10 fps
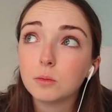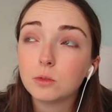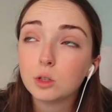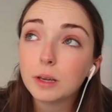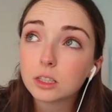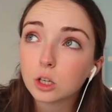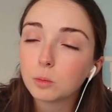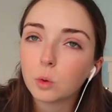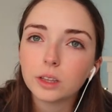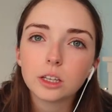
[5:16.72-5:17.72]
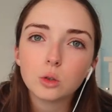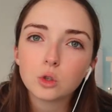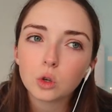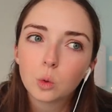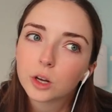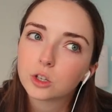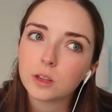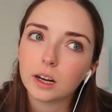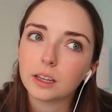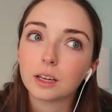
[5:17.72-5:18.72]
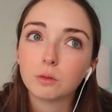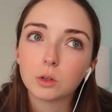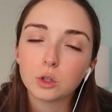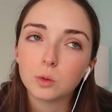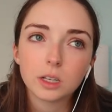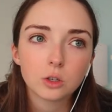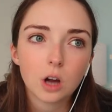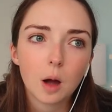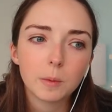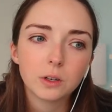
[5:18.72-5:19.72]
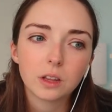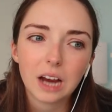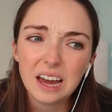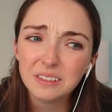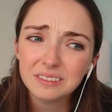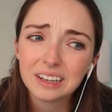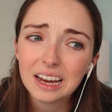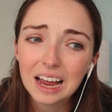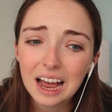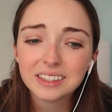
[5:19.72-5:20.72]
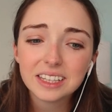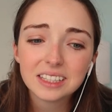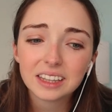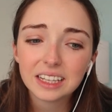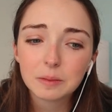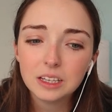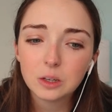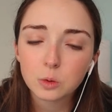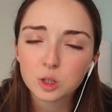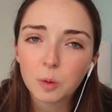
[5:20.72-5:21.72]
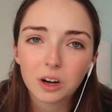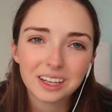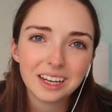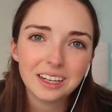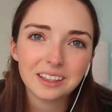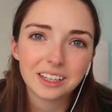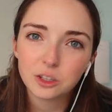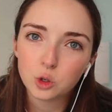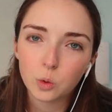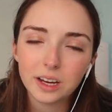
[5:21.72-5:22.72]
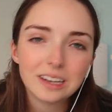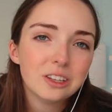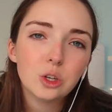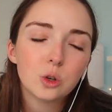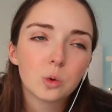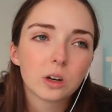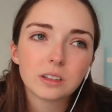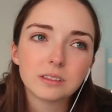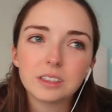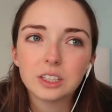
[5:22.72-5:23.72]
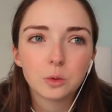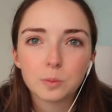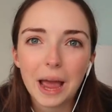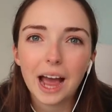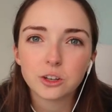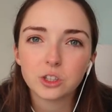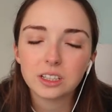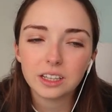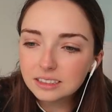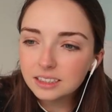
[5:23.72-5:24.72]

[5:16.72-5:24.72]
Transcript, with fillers: She makes a good point. Like you should question that. Like if you're doing a job and you're like, I don't, this isn't like, you know, sparking any like joy in you or, you know, passion. Like,